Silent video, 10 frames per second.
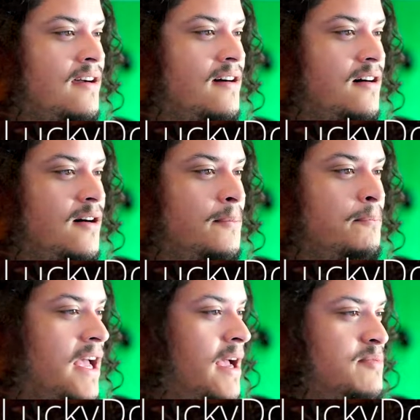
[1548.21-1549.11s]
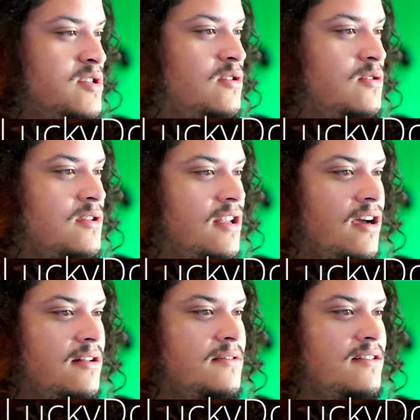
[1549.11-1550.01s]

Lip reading: Absolutely not.